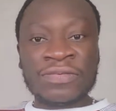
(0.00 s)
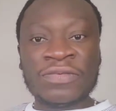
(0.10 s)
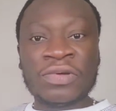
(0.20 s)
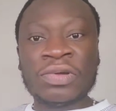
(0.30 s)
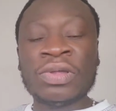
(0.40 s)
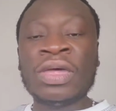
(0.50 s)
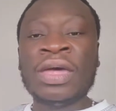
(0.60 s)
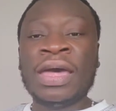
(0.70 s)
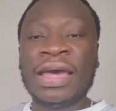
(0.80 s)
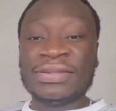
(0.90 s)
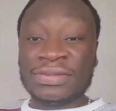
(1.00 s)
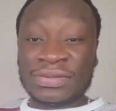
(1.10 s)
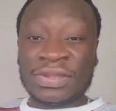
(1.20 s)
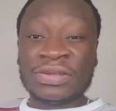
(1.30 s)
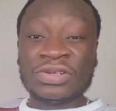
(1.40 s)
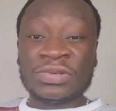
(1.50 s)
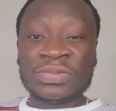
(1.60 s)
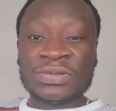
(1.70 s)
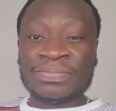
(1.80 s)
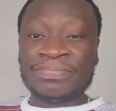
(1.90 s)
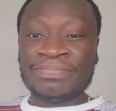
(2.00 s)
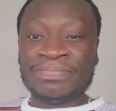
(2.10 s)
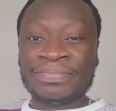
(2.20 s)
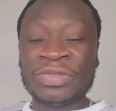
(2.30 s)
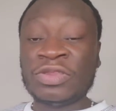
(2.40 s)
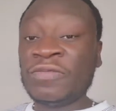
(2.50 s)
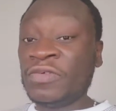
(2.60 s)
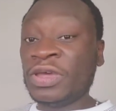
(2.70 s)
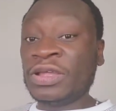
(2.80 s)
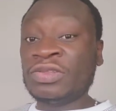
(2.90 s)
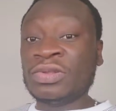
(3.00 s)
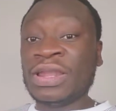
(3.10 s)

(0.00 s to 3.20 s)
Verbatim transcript: for assistantships. Don't forget to